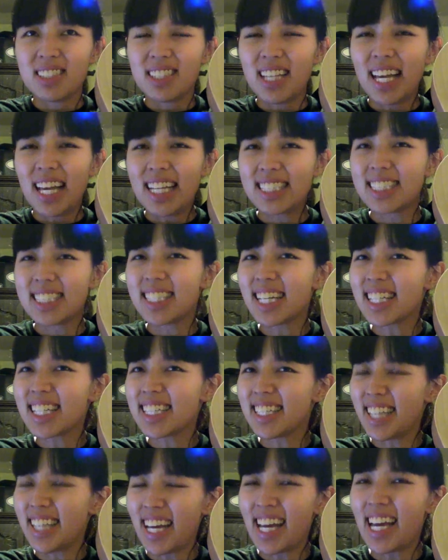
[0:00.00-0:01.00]
it's
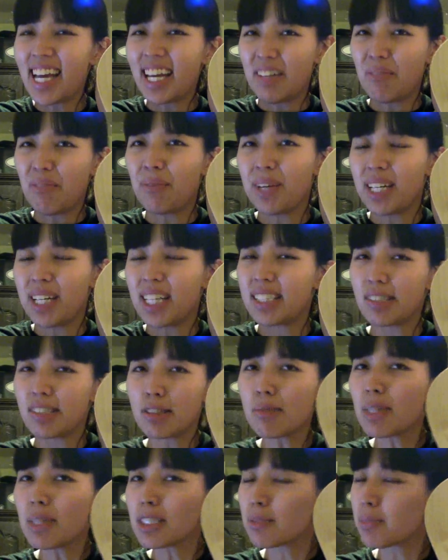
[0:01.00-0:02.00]
second hand, but it's
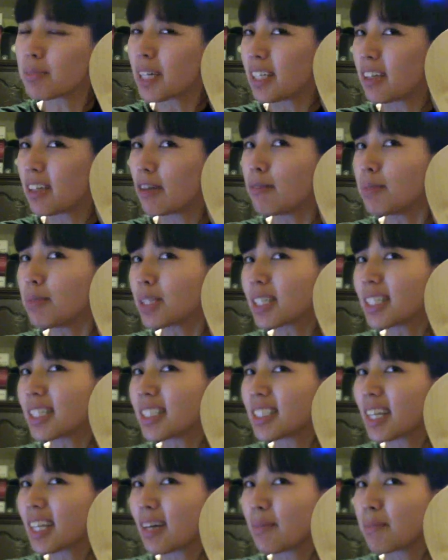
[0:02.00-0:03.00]
almost brand new
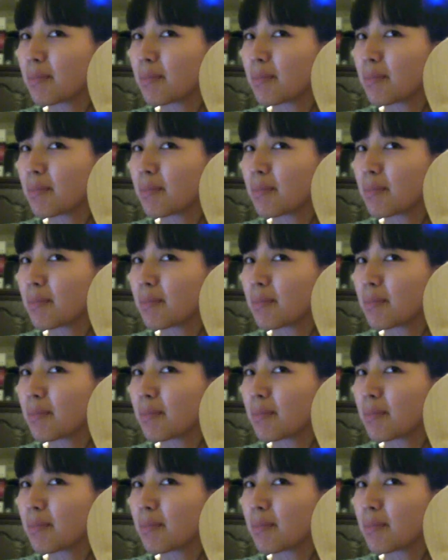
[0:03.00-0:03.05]
because